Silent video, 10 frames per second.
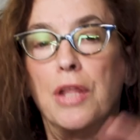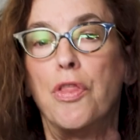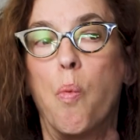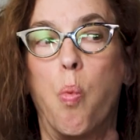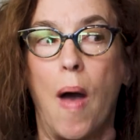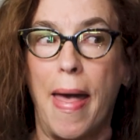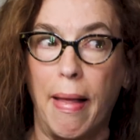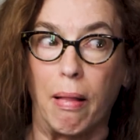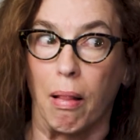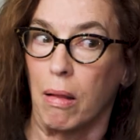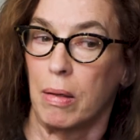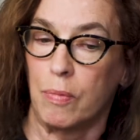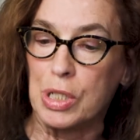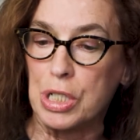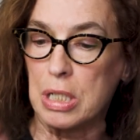in the well,
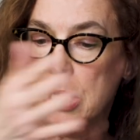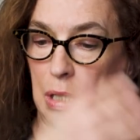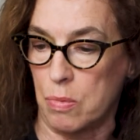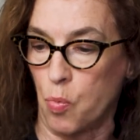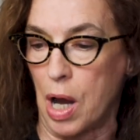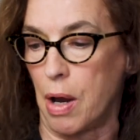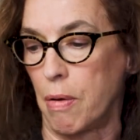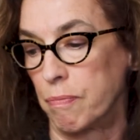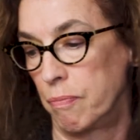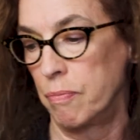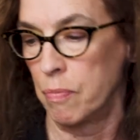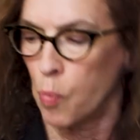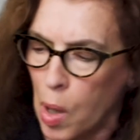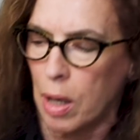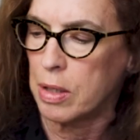which is where
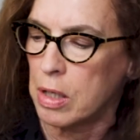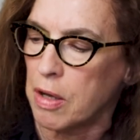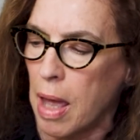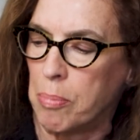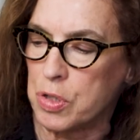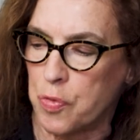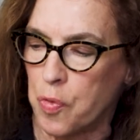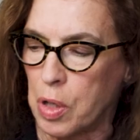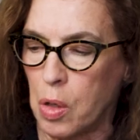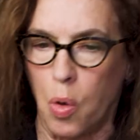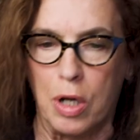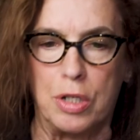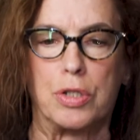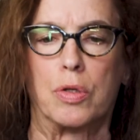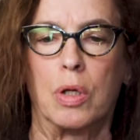the tables for the
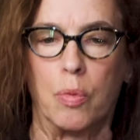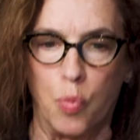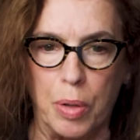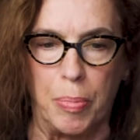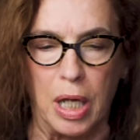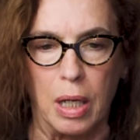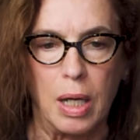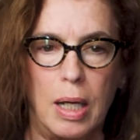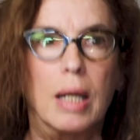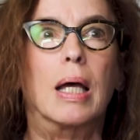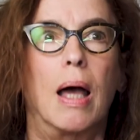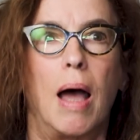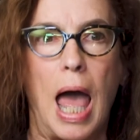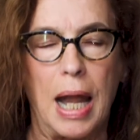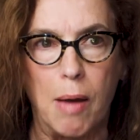lawyers would be.
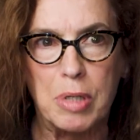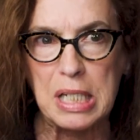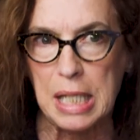And I was